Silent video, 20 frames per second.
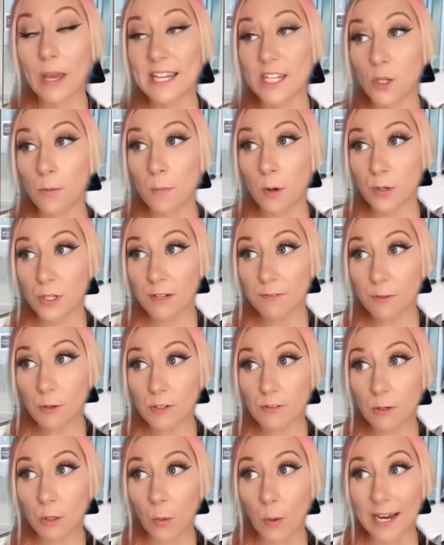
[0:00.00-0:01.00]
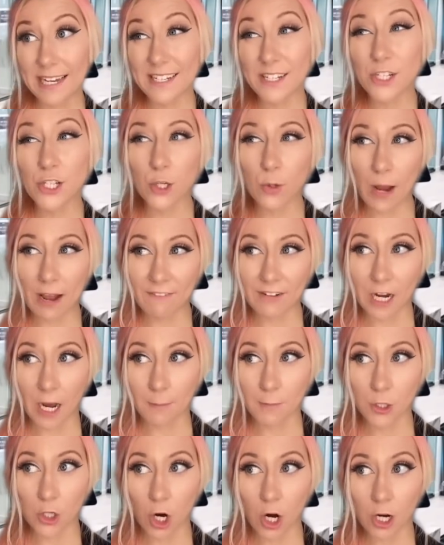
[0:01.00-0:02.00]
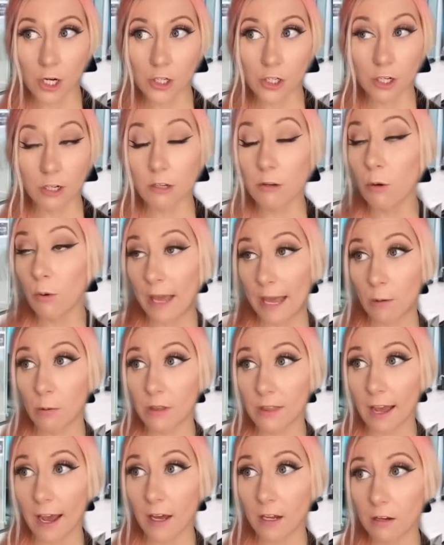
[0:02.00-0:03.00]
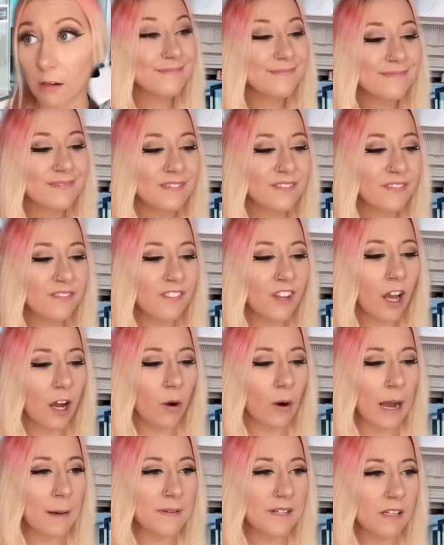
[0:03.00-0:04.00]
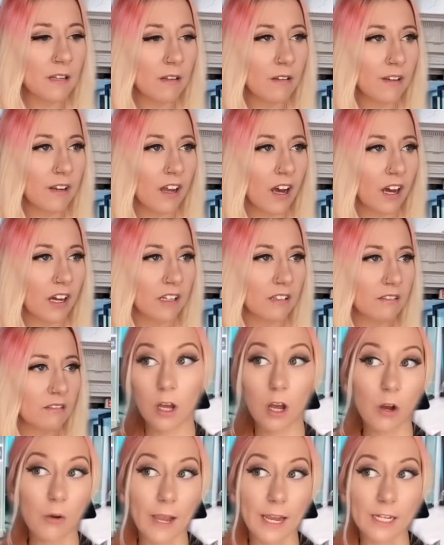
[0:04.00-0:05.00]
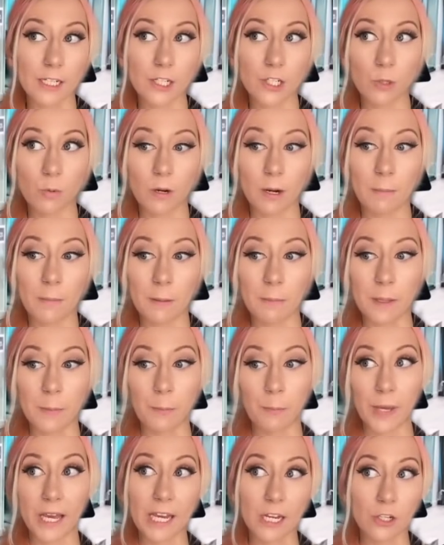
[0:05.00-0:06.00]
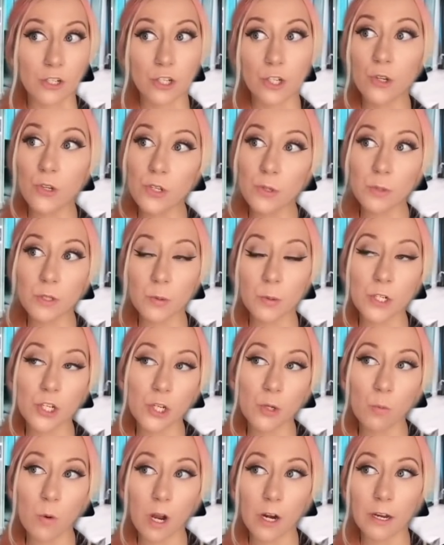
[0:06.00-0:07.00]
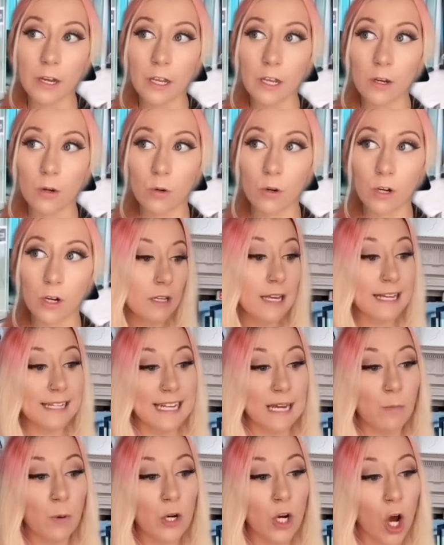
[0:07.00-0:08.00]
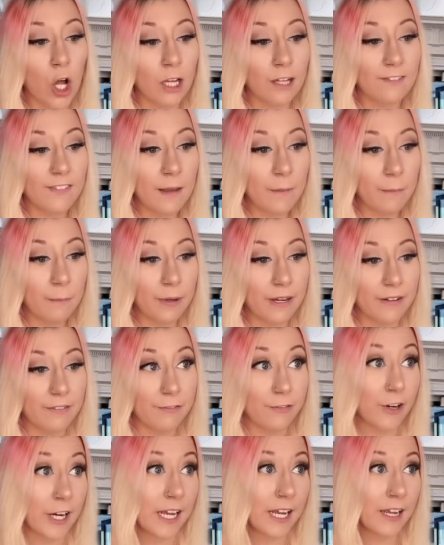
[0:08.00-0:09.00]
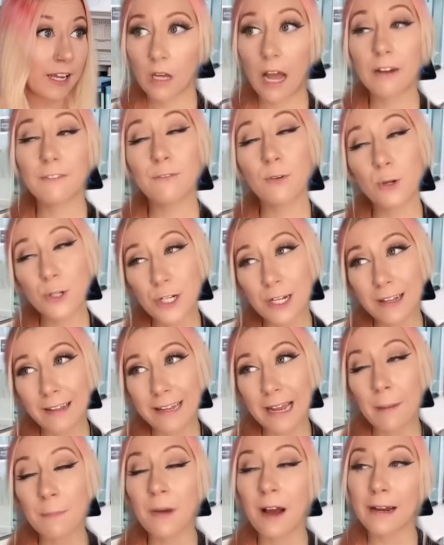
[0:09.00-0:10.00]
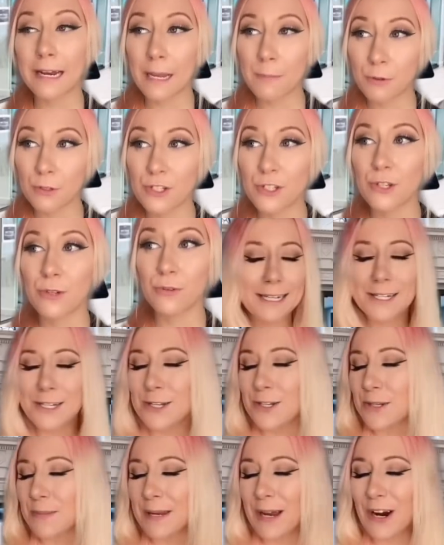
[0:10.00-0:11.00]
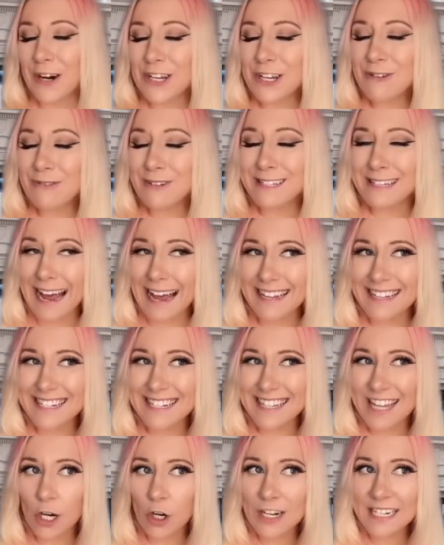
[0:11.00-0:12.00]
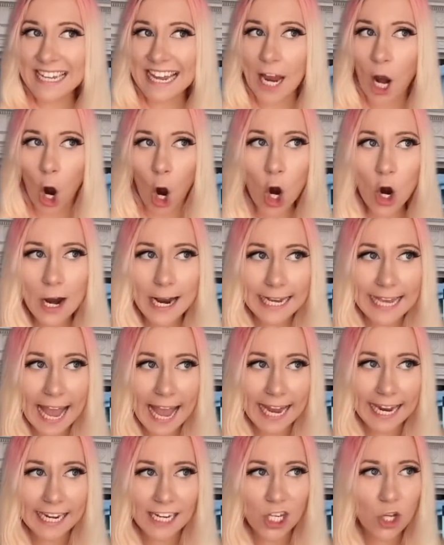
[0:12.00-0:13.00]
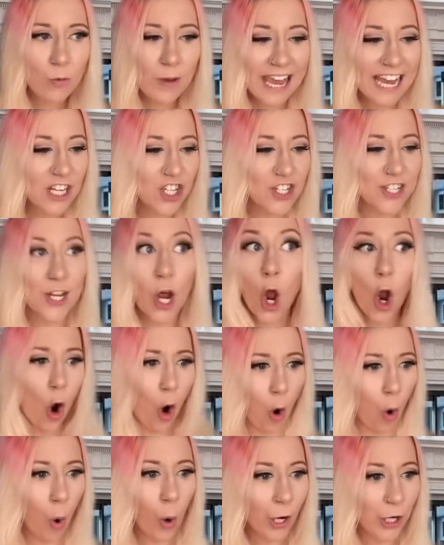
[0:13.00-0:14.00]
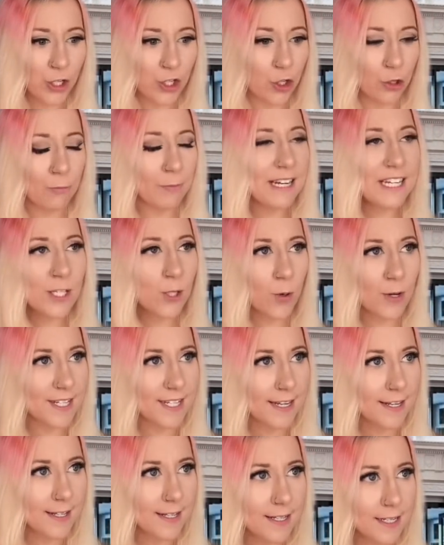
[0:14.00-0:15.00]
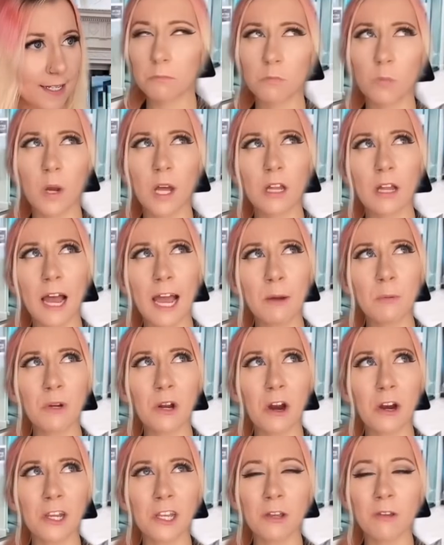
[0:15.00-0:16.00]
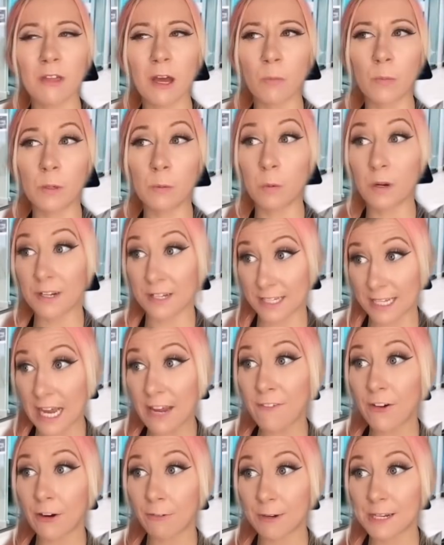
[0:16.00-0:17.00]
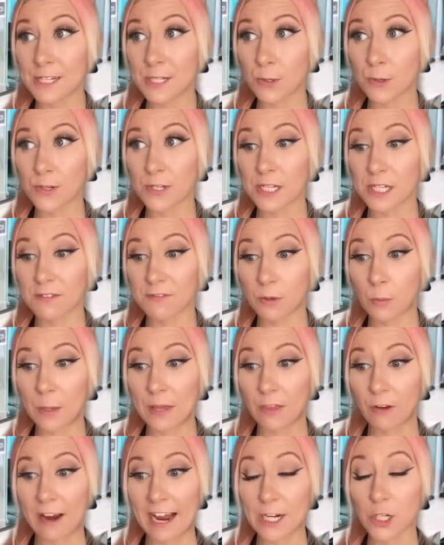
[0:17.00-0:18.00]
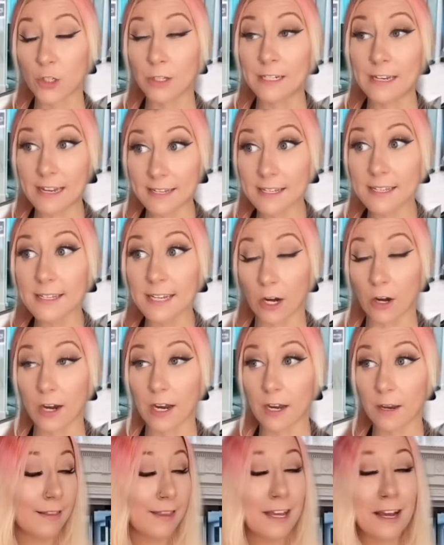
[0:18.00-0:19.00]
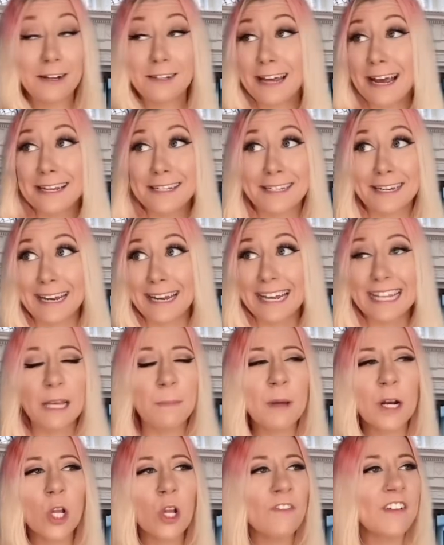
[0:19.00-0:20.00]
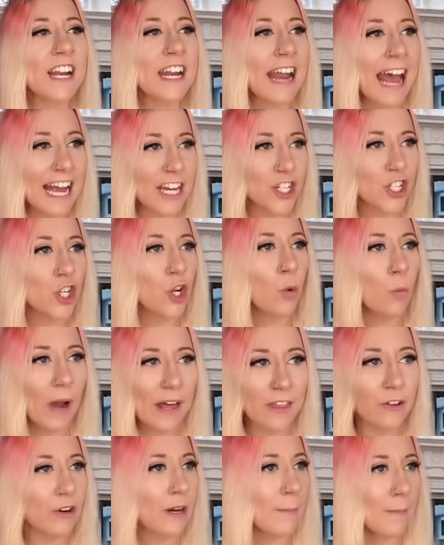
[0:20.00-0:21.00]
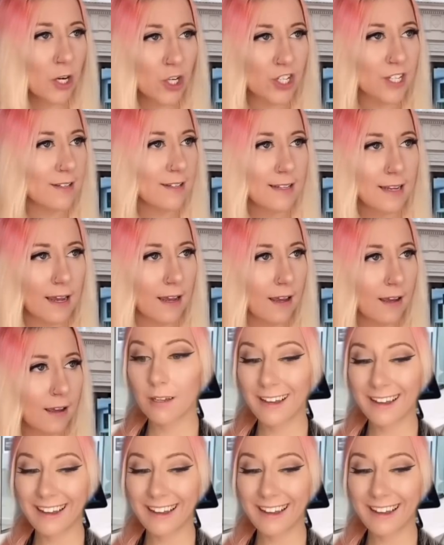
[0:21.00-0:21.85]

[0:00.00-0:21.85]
okay, so most of those requests do have an upcharge. Are you okay with that? No, absolutely not okay, did you want to maybe pick and choose which ones you wanted? Or yes, I want all of them, but free. Unfortunately, I'm not able to. Excuse me, are you dense? There is a hurricane. You can't just hoard your resources. Well, I would argue that we'd want to save our resources for when they're actually necessary. The audacity in the middle of a national weather emergency.